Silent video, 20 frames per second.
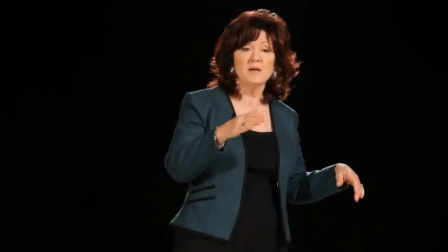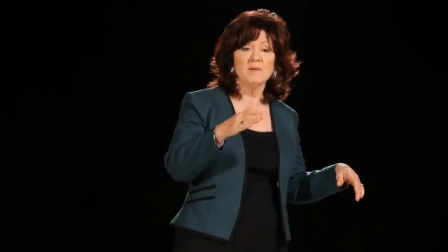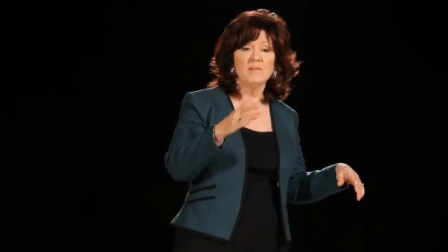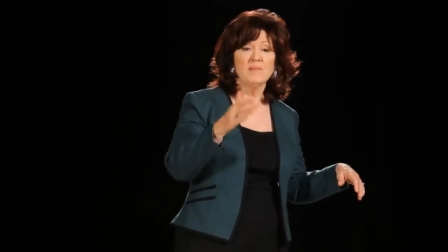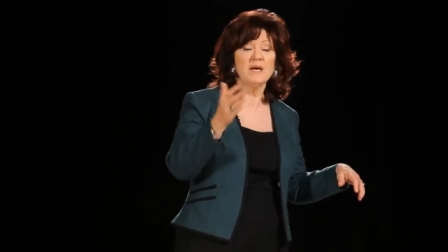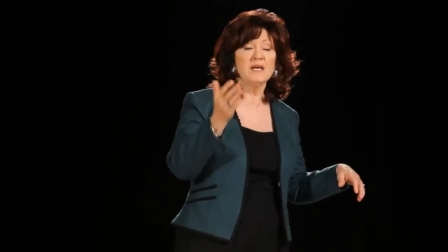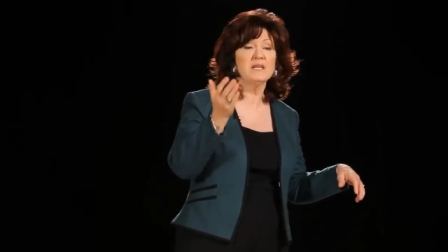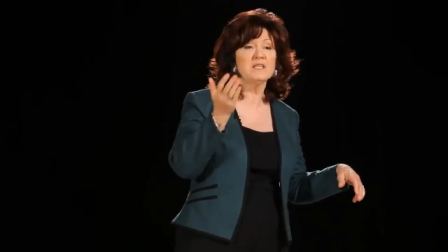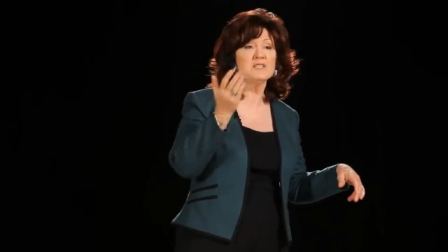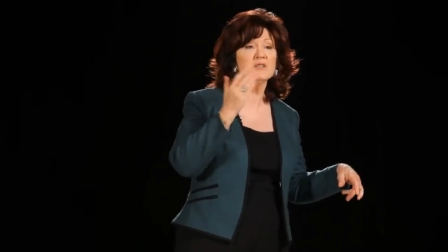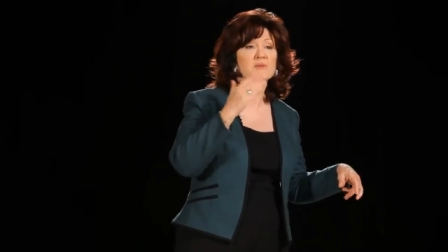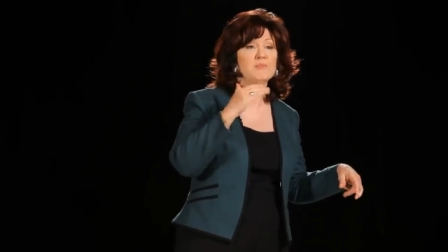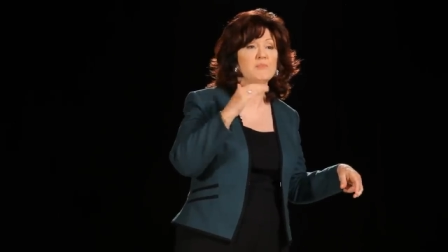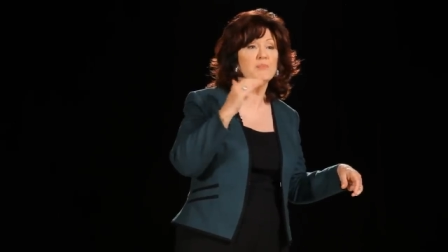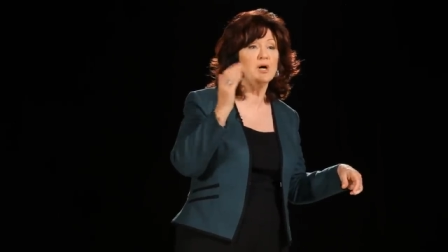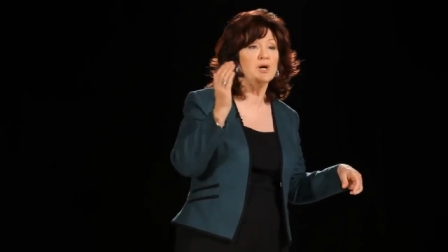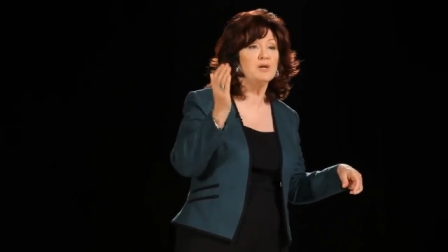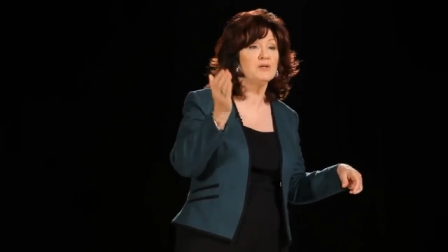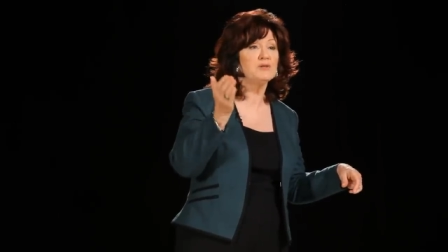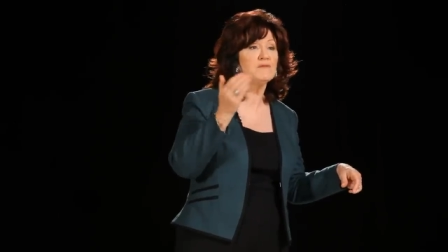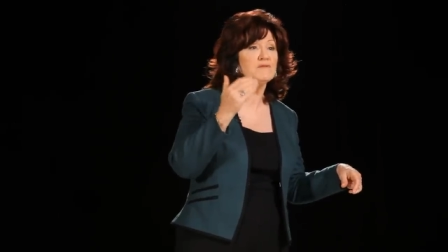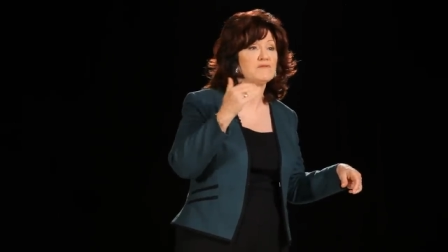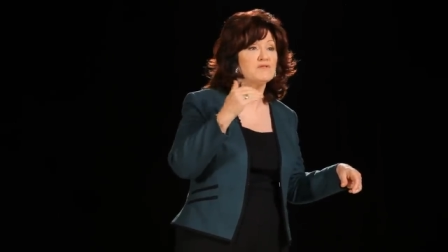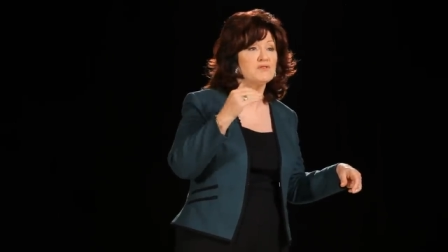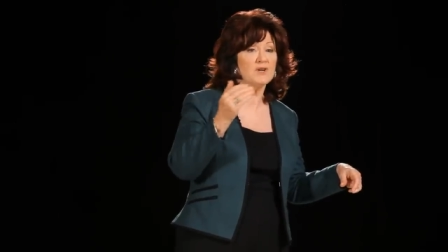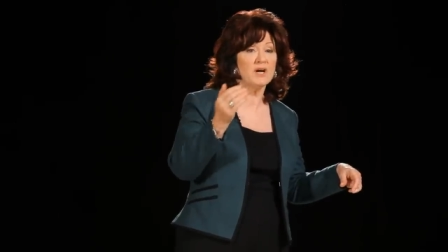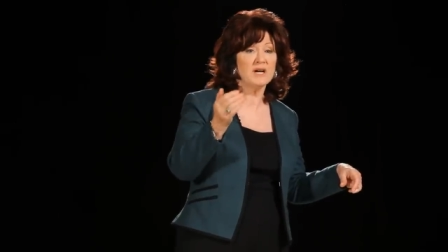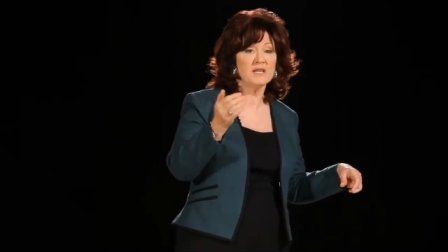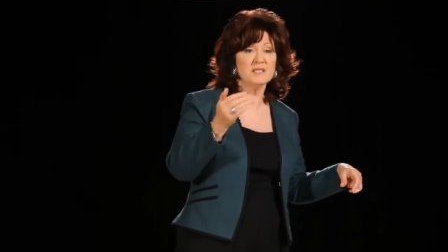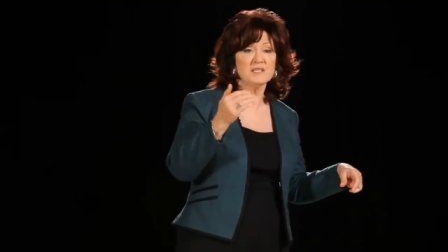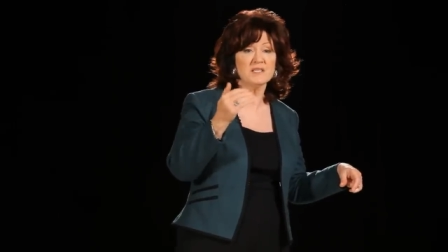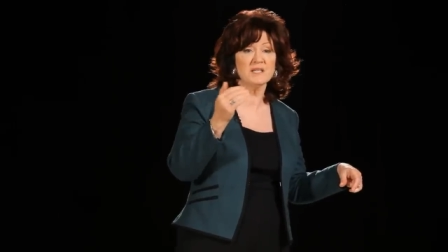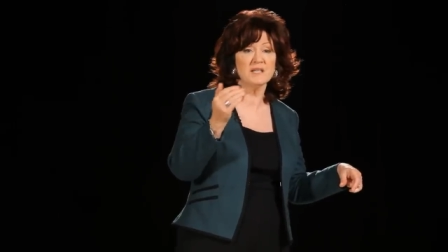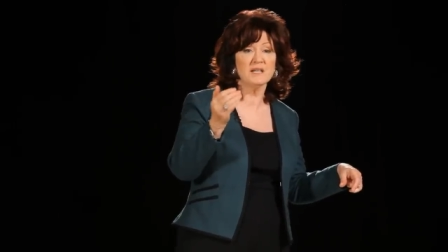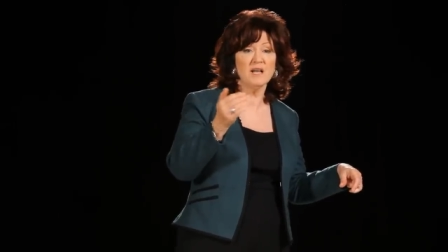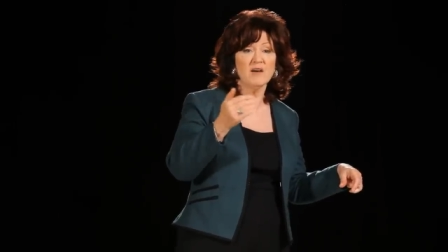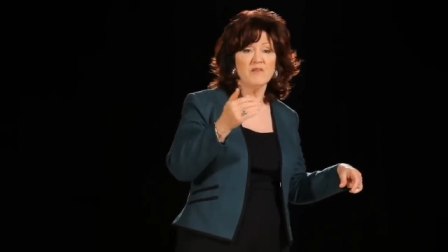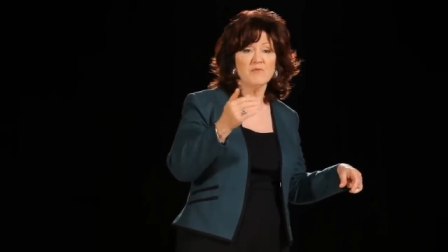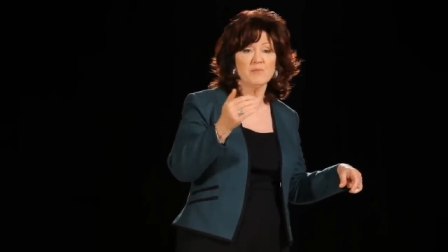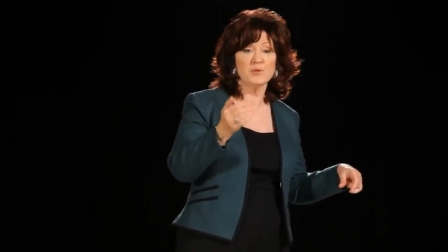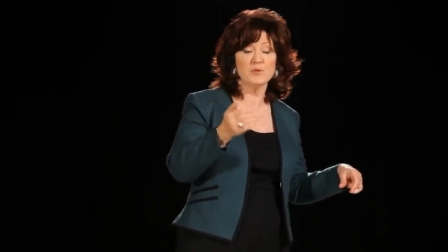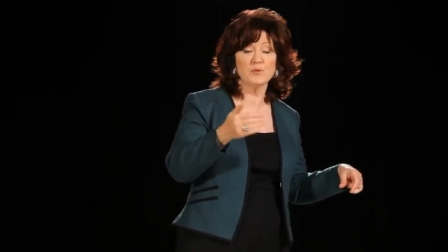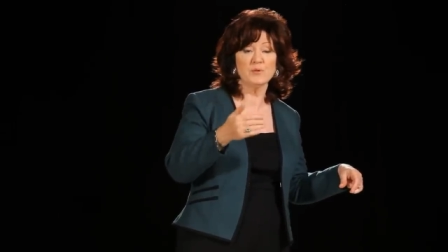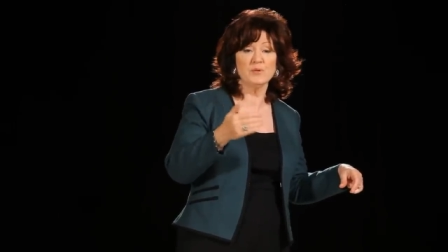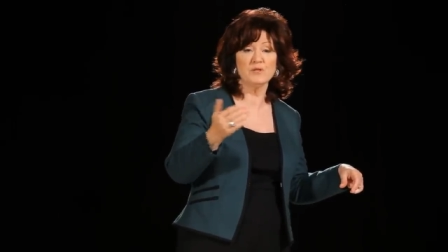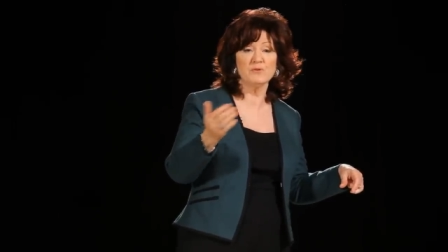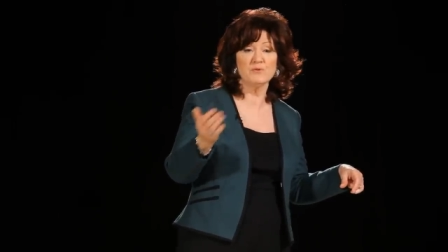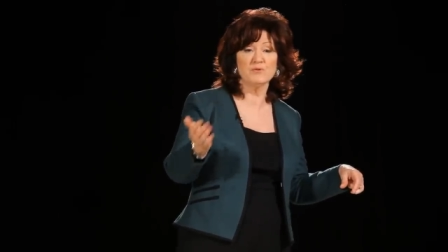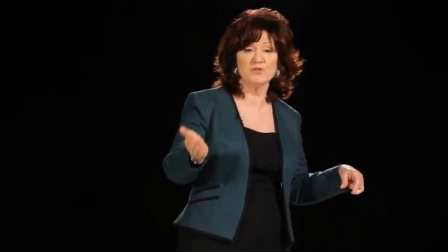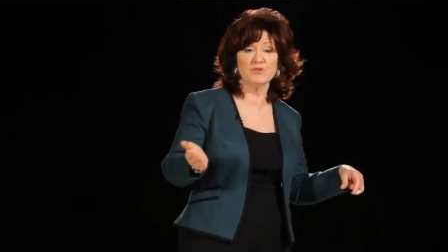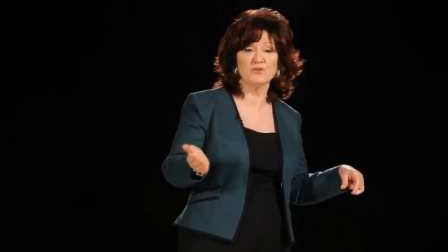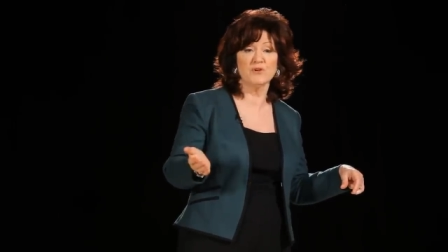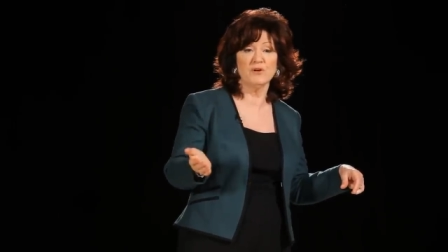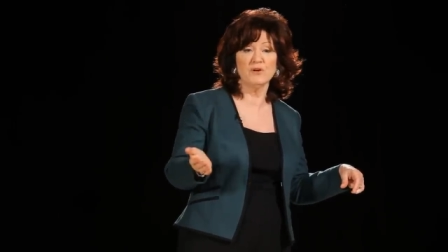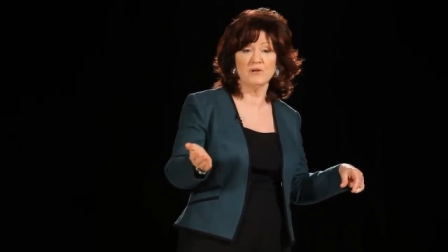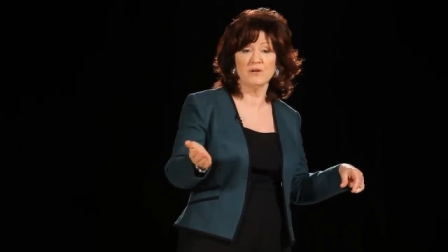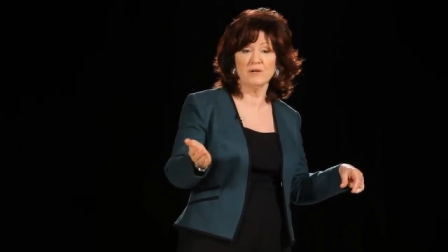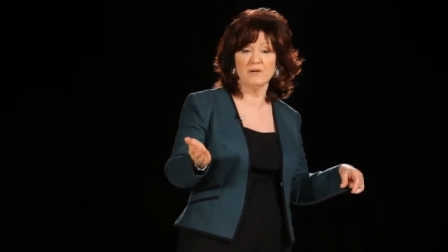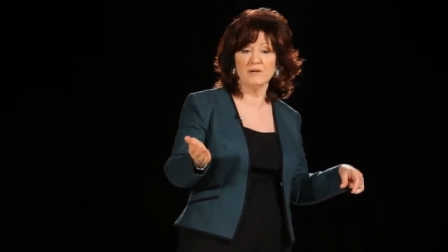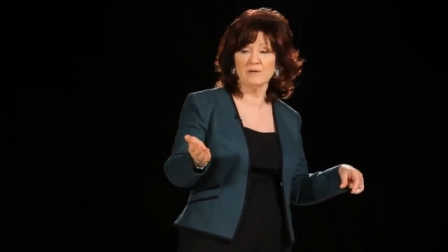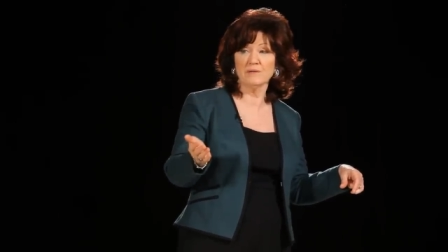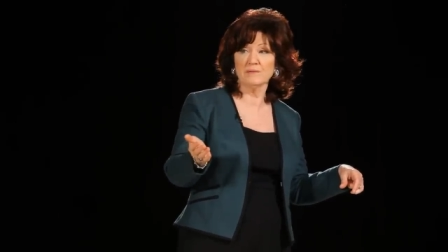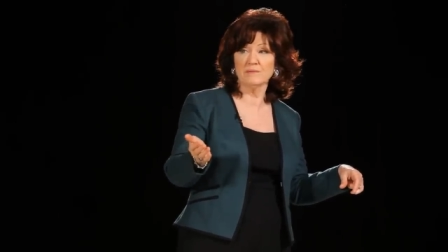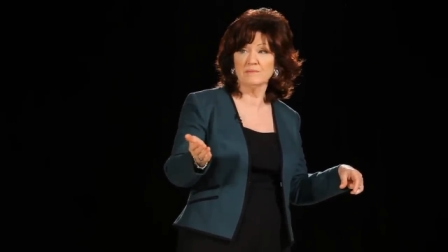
makes the bond of trust and love between you stronger.